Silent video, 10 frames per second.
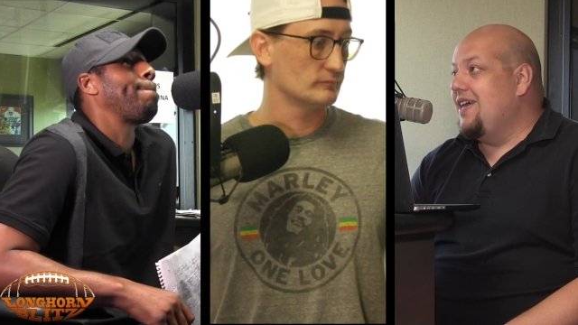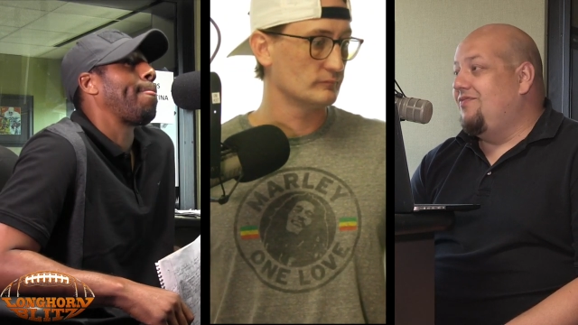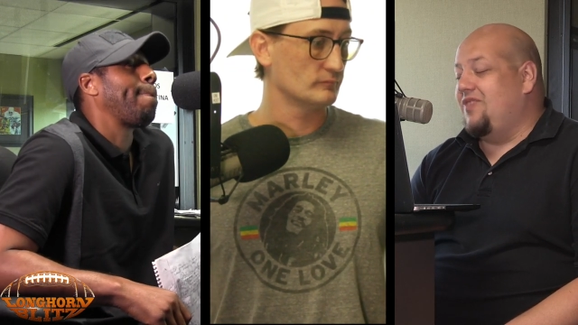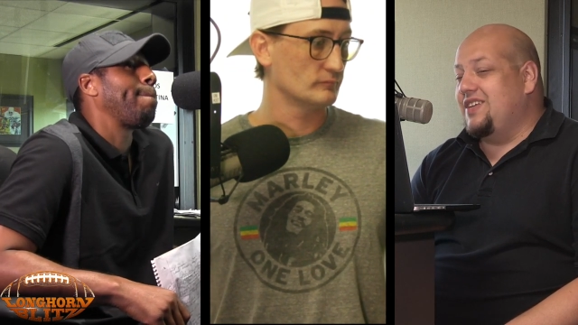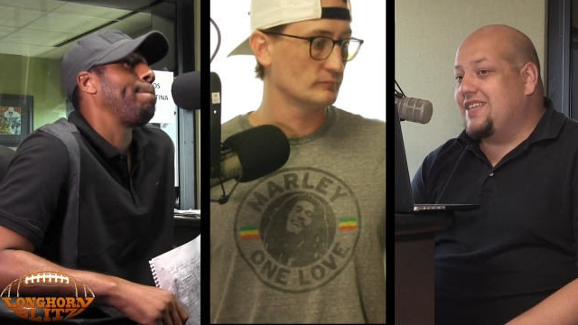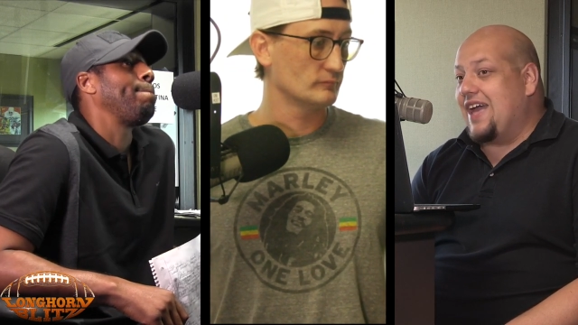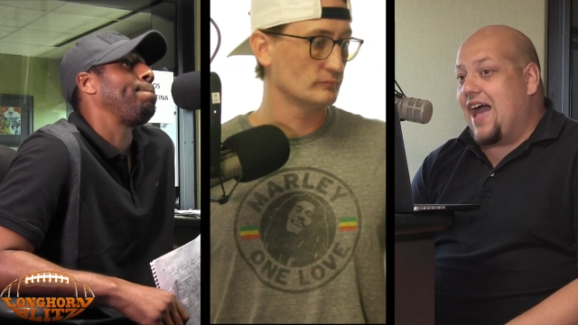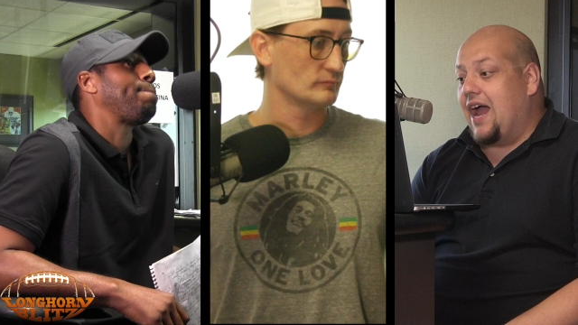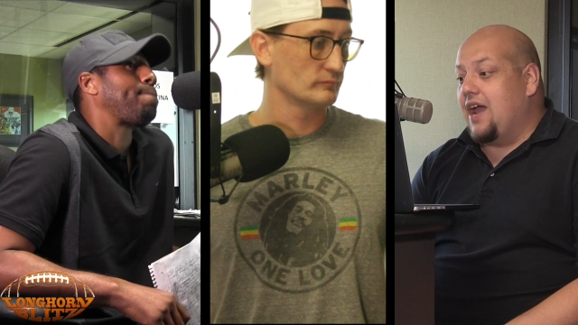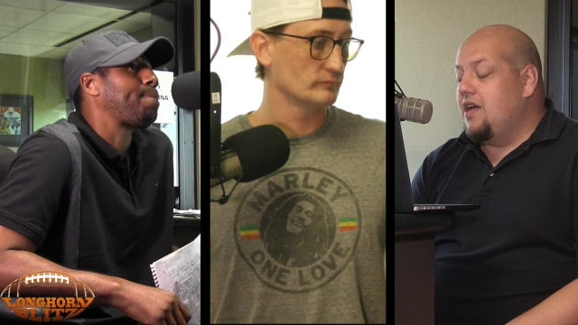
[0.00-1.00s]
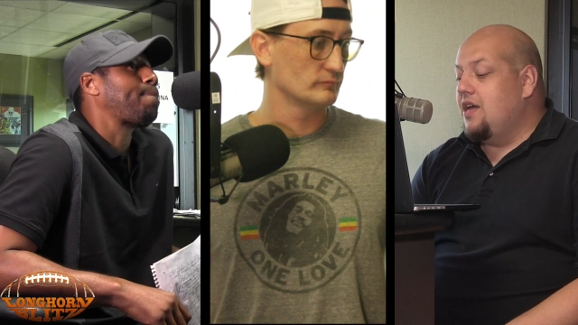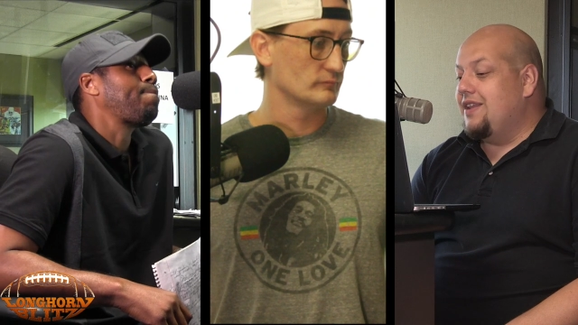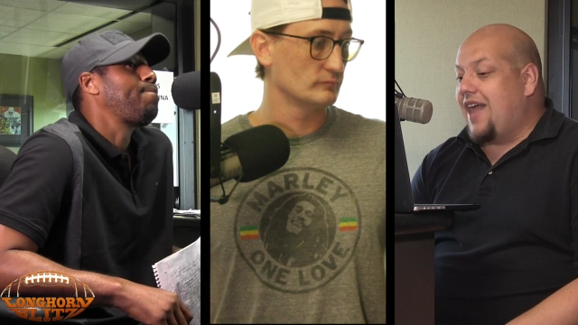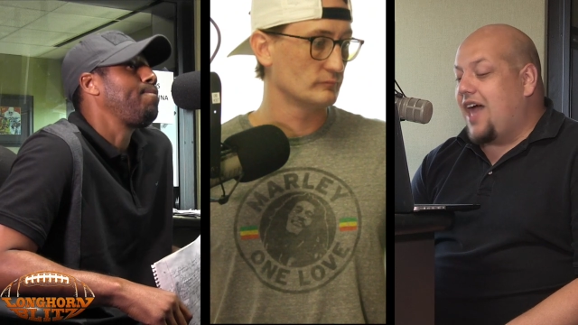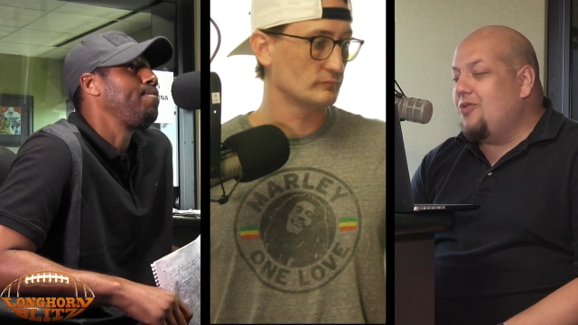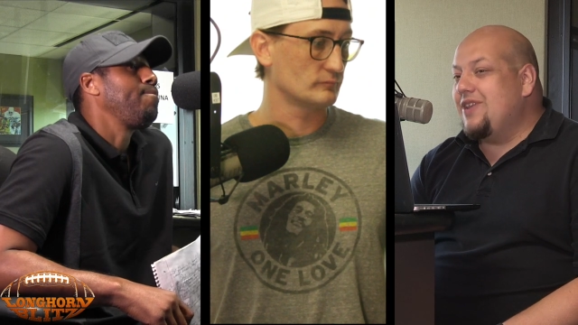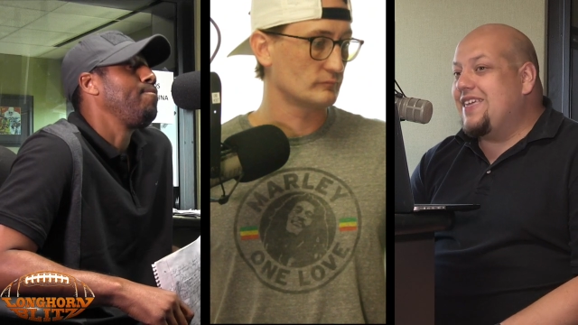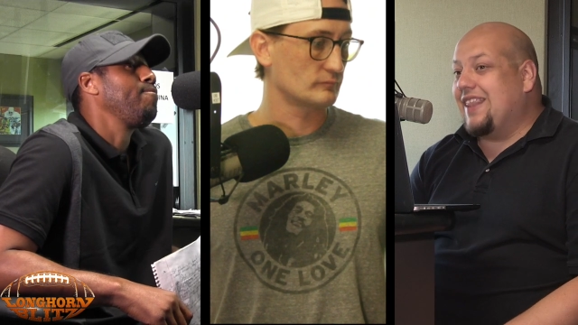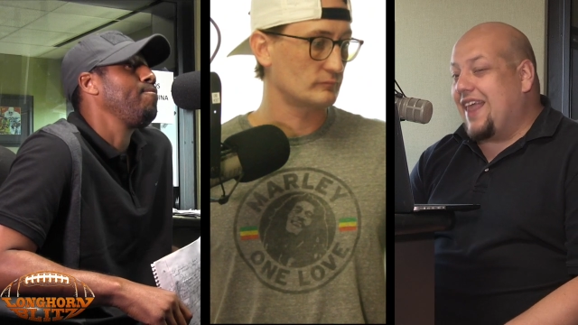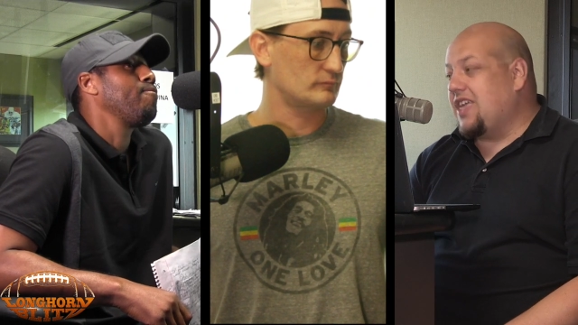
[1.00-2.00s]
Speaker 1: this guy not only
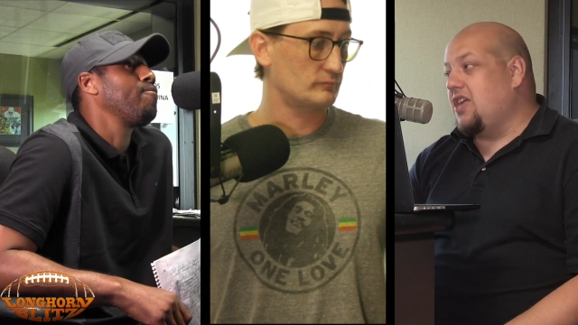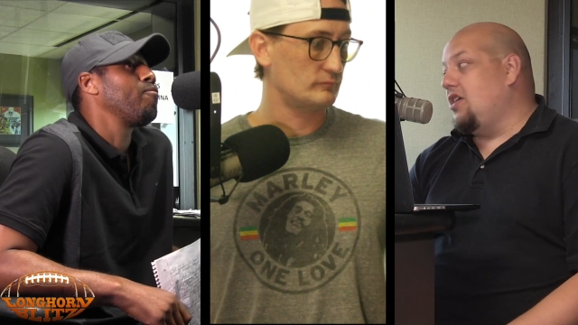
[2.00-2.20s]
can, like,